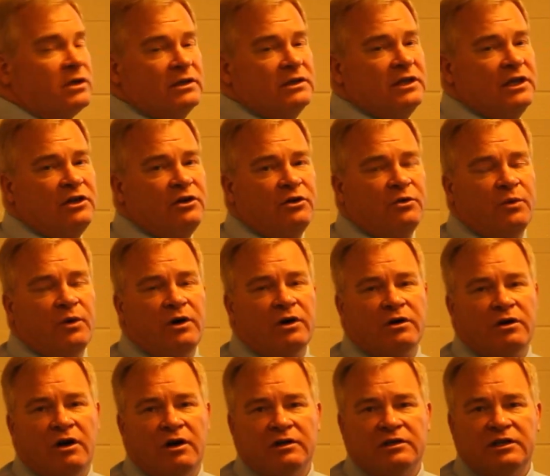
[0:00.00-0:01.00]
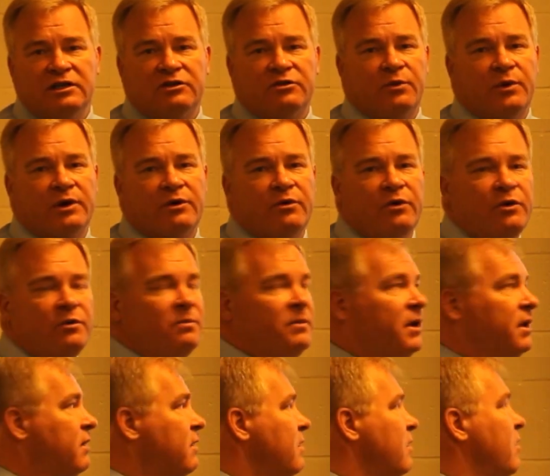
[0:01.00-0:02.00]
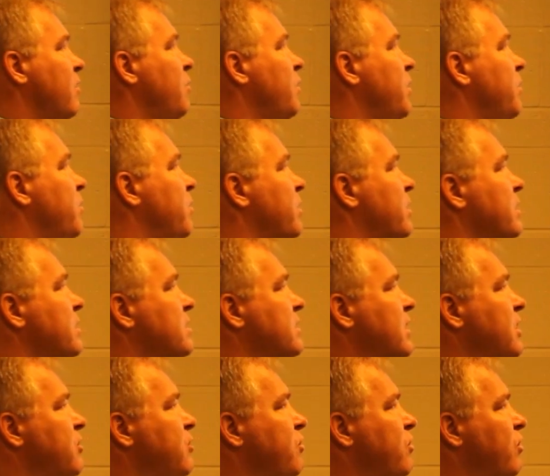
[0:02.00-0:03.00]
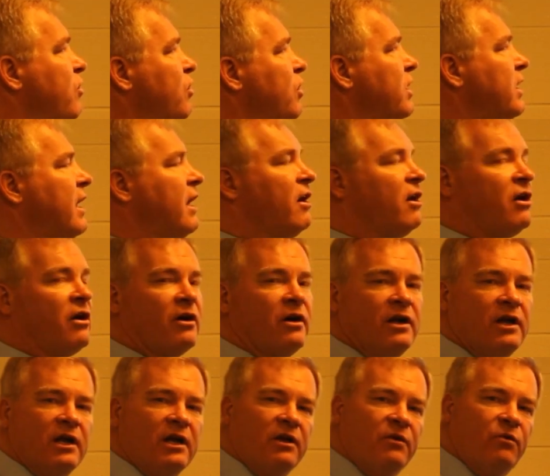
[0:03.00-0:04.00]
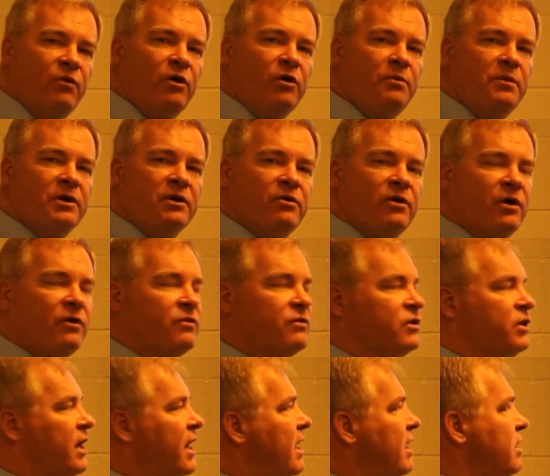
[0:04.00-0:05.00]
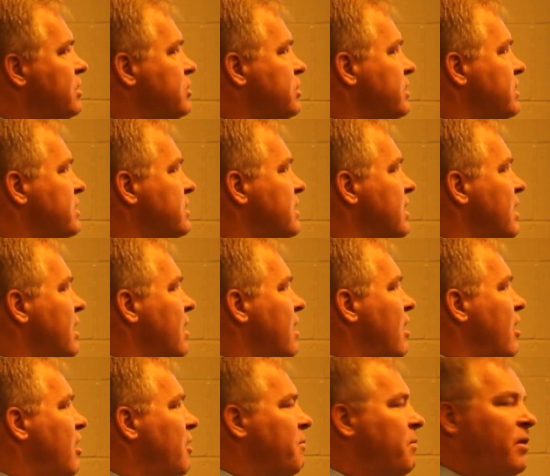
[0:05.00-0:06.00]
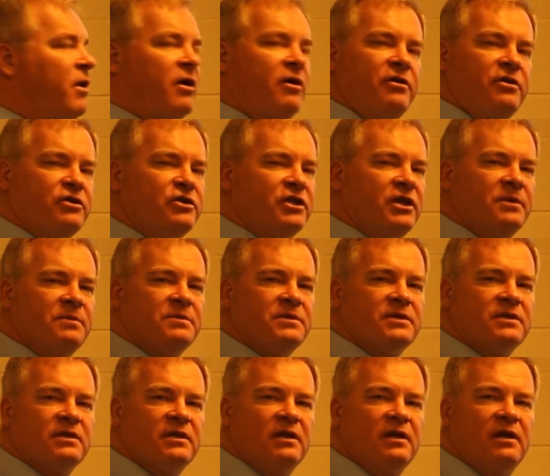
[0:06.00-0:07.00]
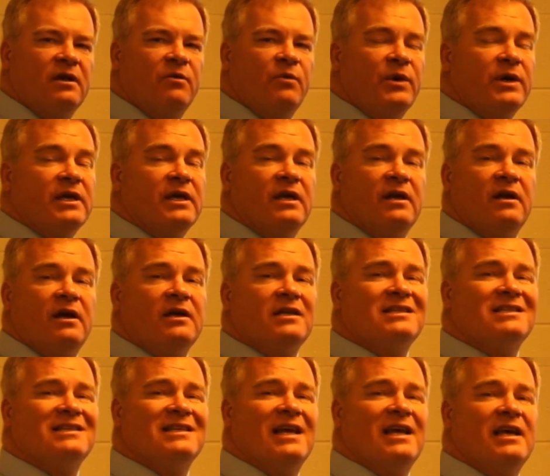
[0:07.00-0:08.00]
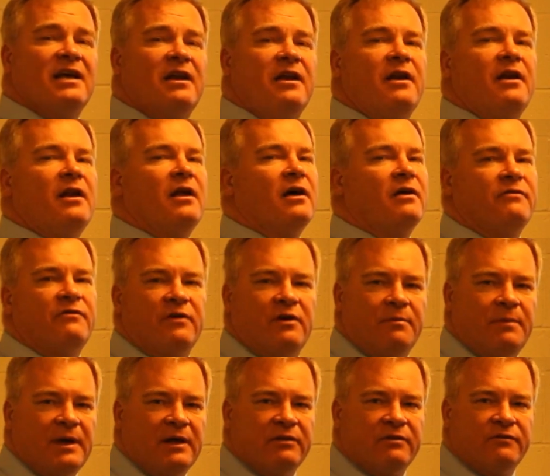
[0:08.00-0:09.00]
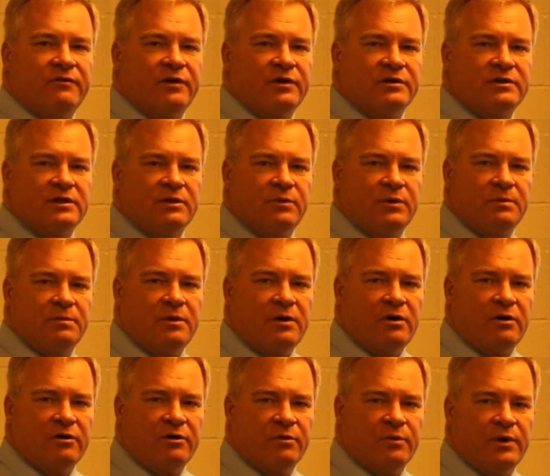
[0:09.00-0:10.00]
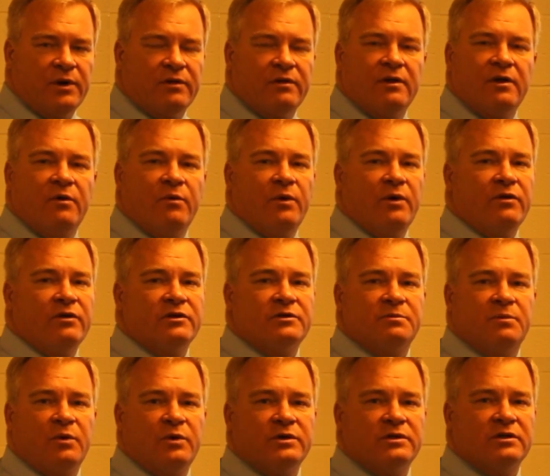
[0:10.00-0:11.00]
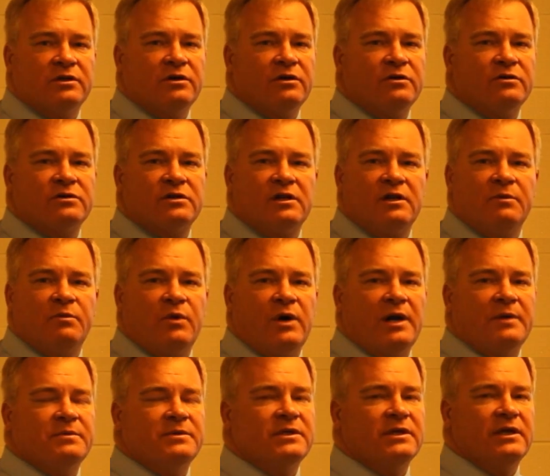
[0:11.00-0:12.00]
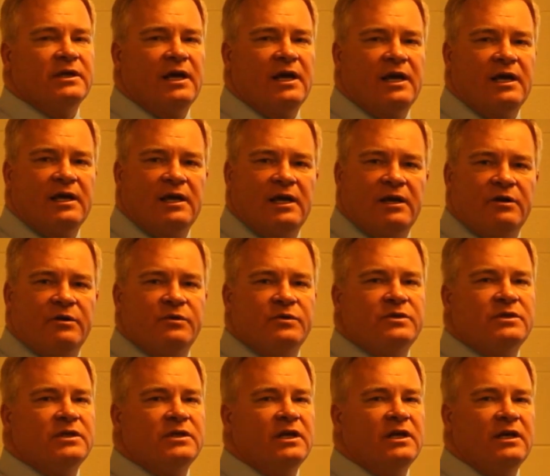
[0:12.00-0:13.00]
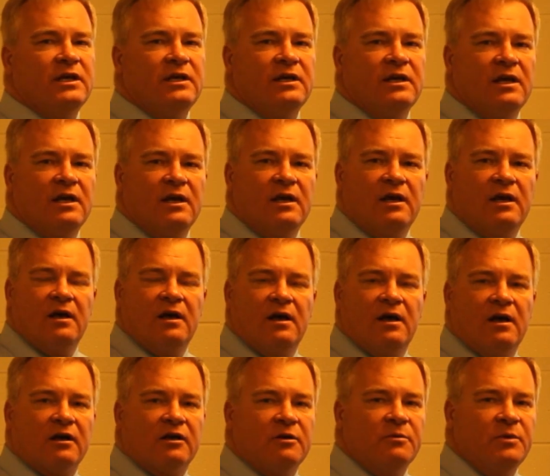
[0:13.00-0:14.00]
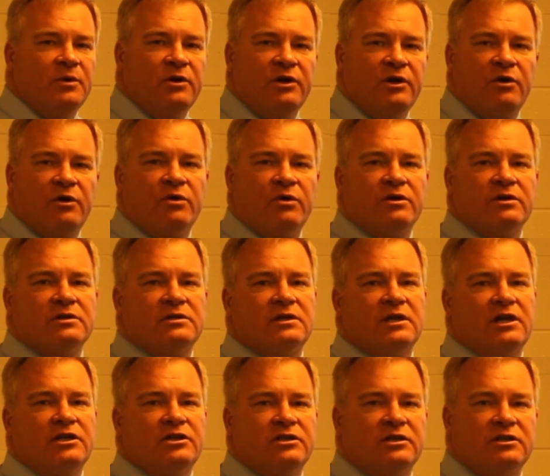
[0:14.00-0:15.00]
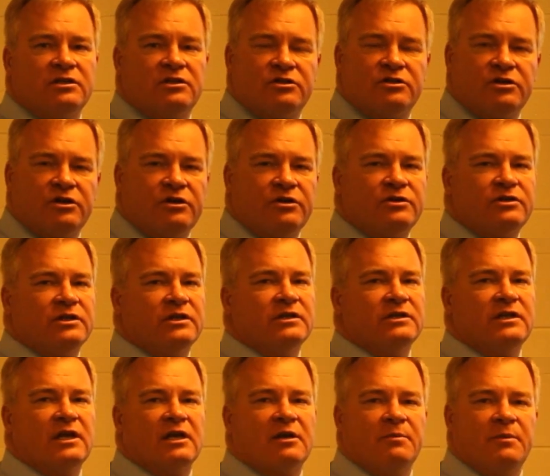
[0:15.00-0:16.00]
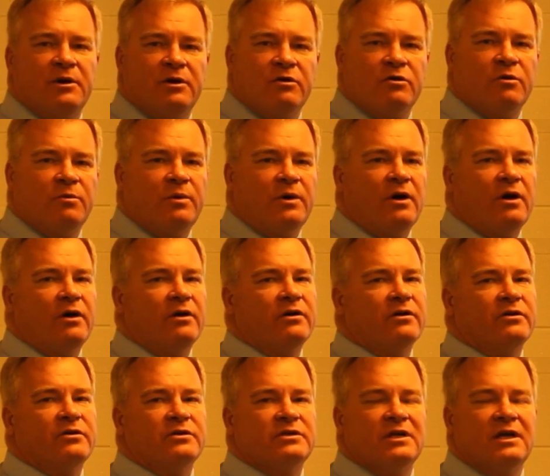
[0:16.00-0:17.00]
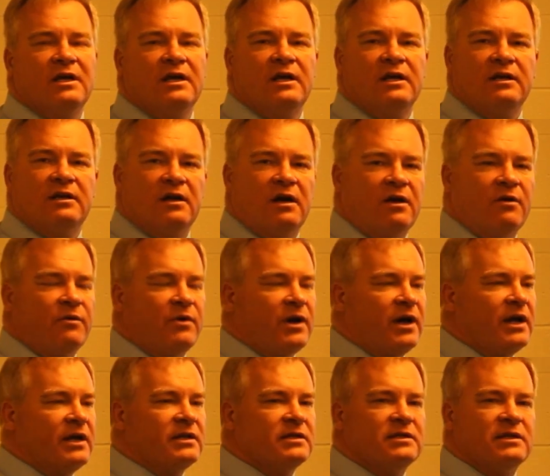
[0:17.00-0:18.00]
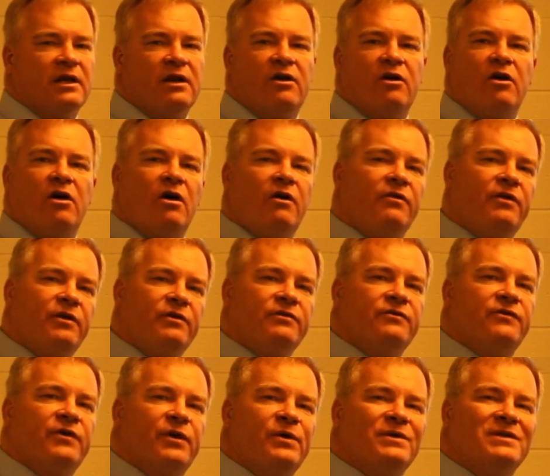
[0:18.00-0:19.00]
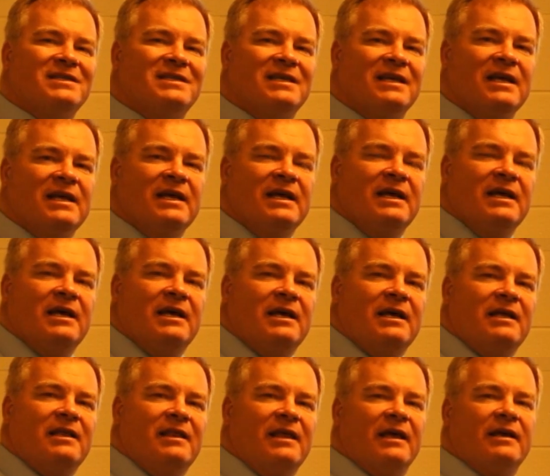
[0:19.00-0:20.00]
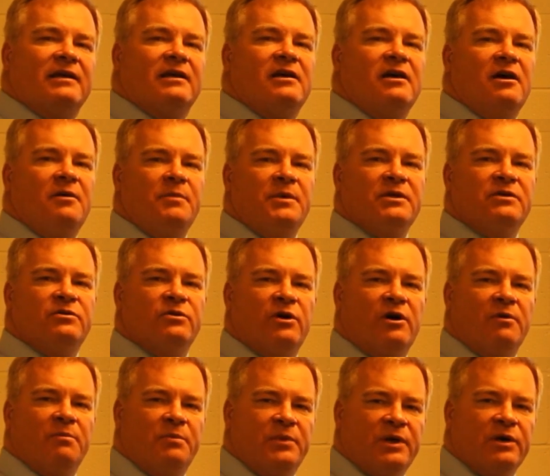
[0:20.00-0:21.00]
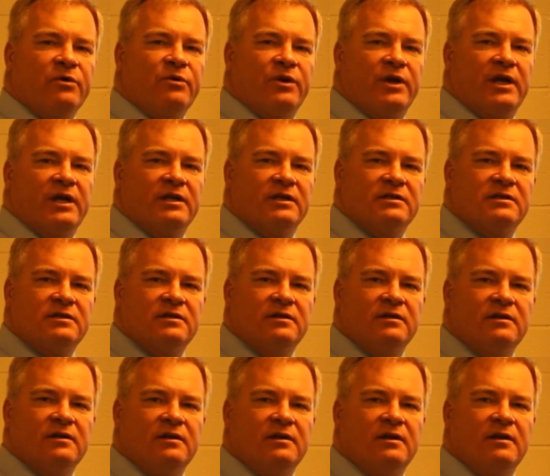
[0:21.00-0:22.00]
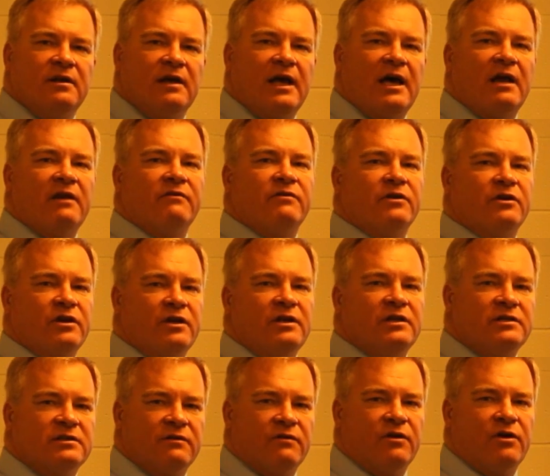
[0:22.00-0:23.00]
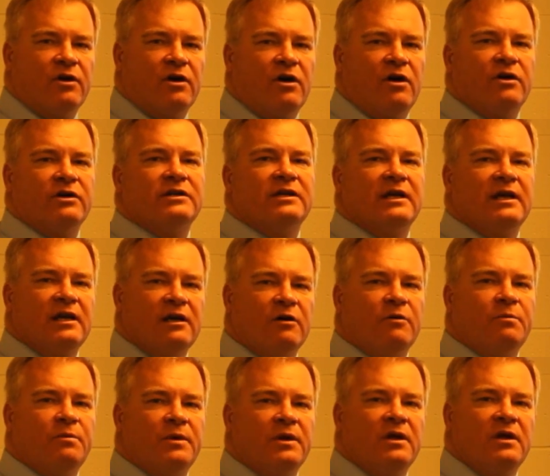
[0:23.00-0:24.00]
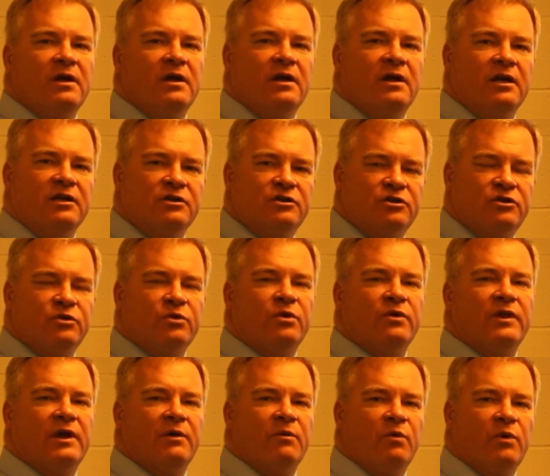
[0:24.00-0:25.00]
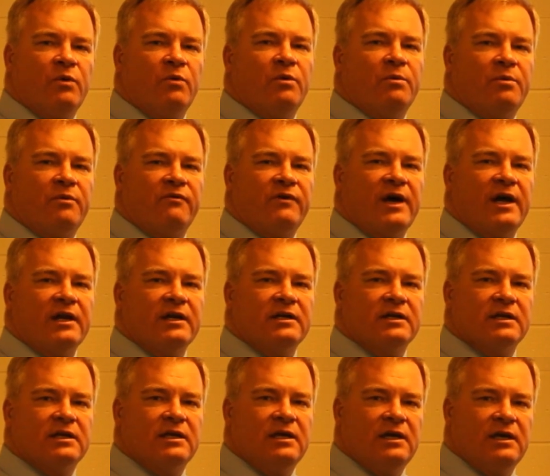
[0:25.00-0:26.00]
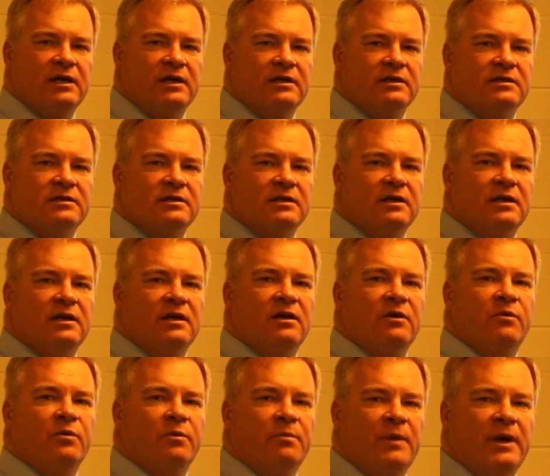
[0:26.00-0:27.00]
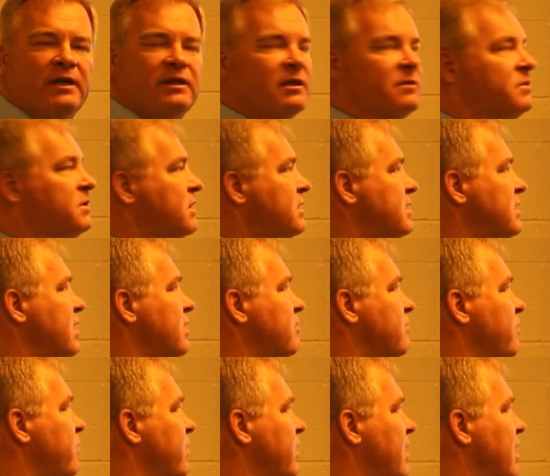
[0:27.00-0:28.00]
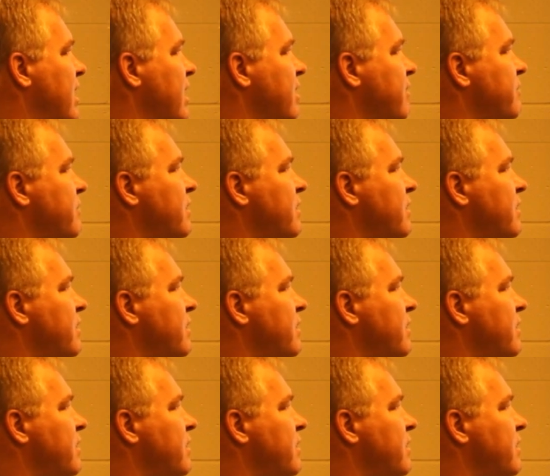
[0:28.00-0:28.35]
continue to work on teacher recruitment. We will continue to look at our enrollment growth challenges, our partnerships. We cannot say enough about the folks that we partner with, whether it's Boys and Girls Club, YMCA, NOC, uh, community organizations, churches, ecumenical partners, Don Ryan Center, all those folks that come into our buildings out of the goodness of their heart to help ensure that what we're providing to kids will make them successful in life.